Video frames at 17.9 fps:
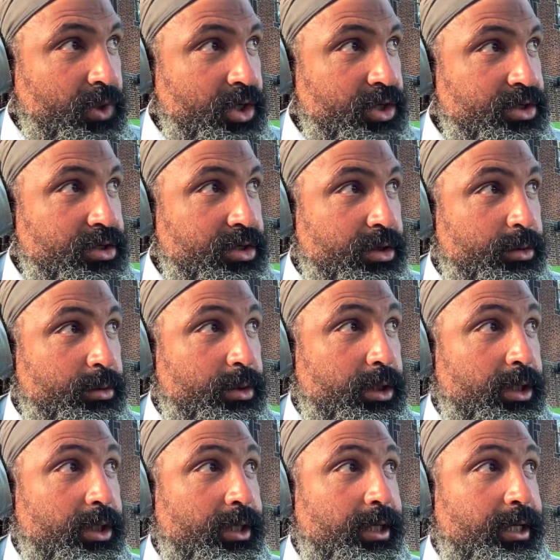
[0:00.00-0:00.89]
So
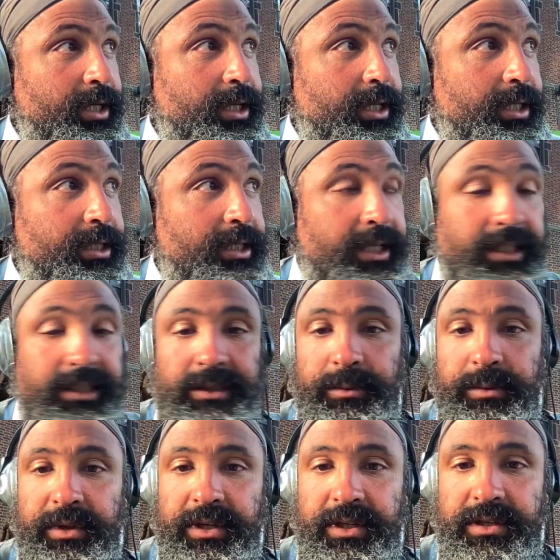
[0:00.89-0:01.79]
that's some
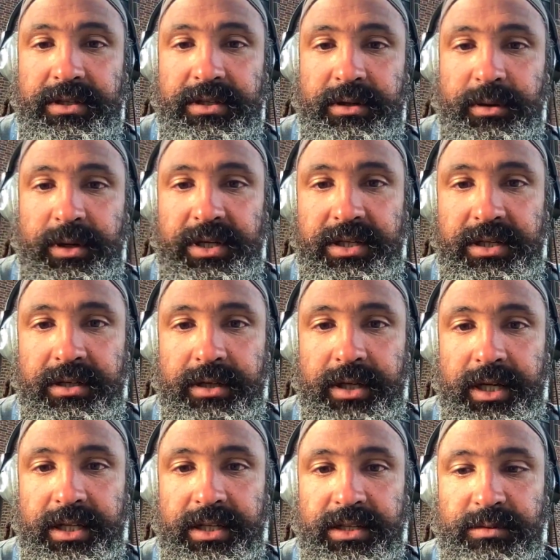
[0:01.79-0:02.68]
of the consideration
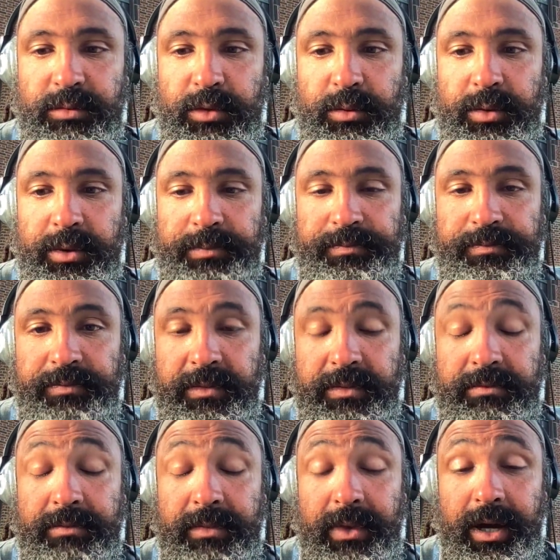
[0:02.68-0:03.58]
at this moment.
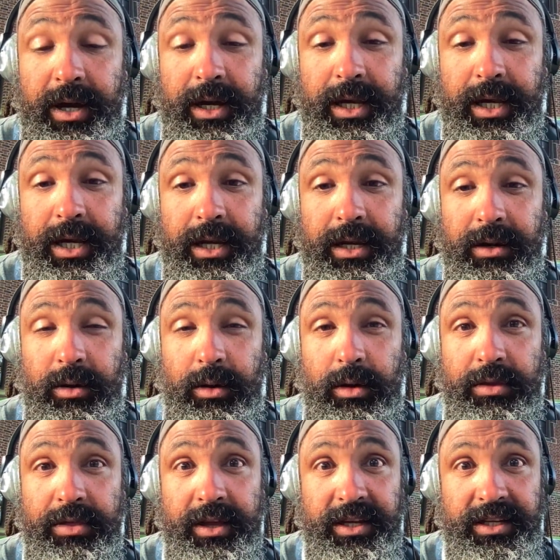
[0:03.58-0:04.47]
Again, all
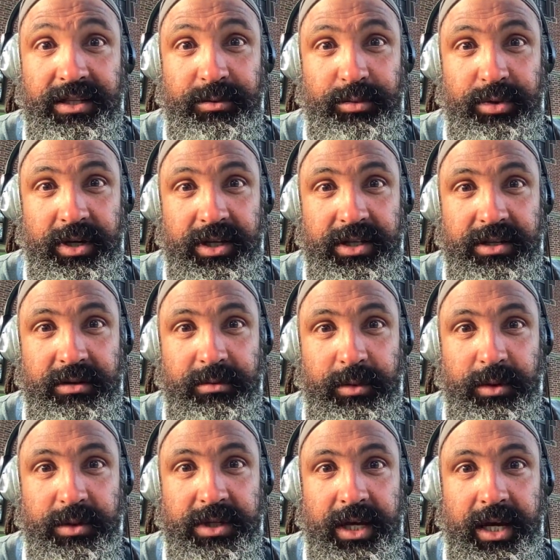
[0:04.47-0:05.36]
thanks and praise to the
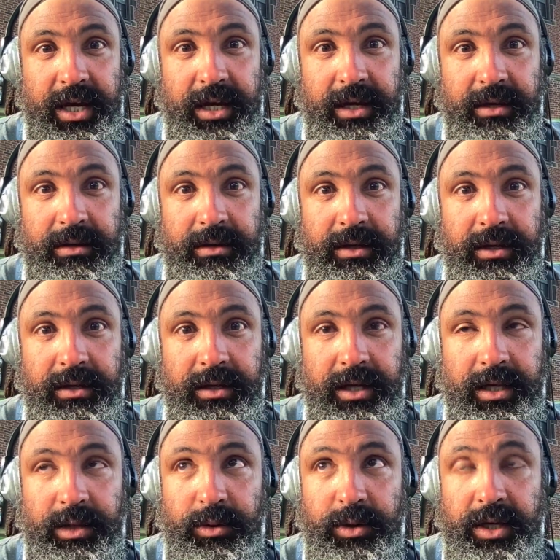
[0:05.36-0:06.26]
Most High,
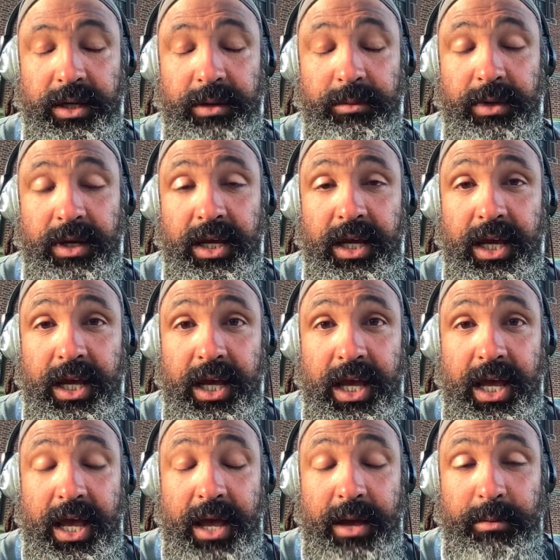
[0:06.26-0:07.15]
Elohim,
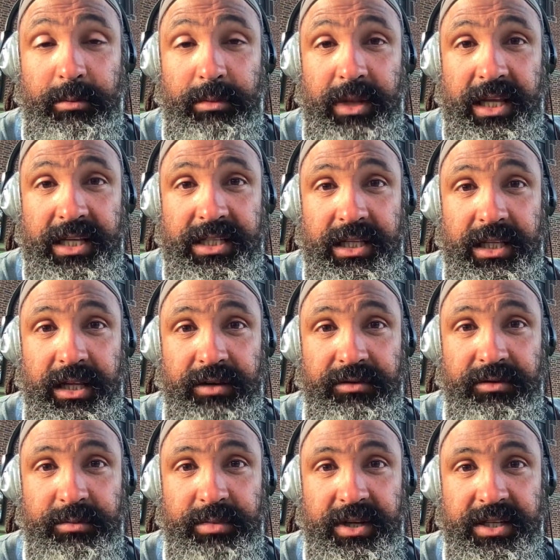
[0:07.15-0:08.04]
blessed love
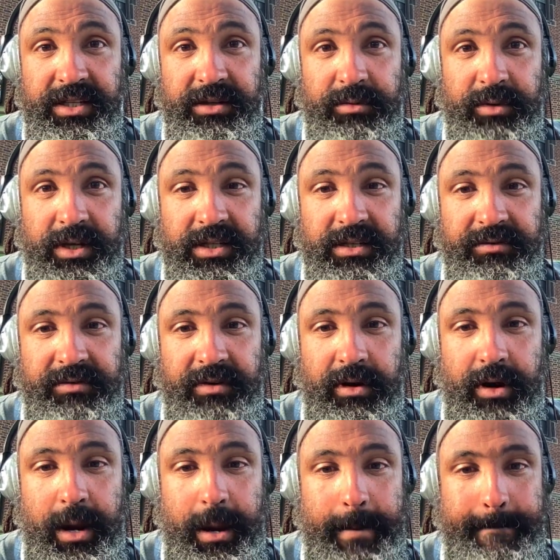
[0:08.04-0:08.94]
and peace of
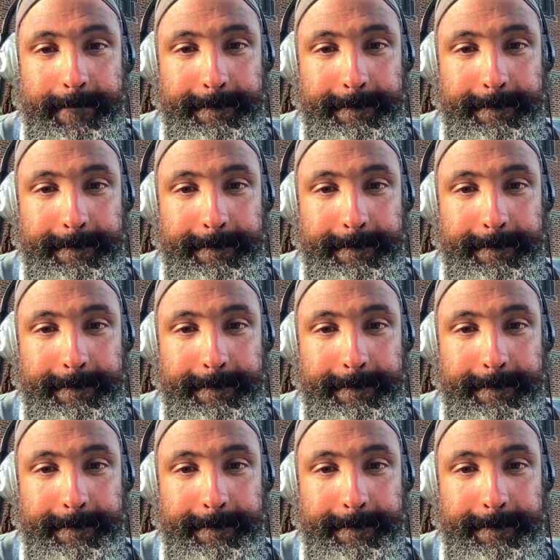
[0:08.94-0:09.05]
Rastafari.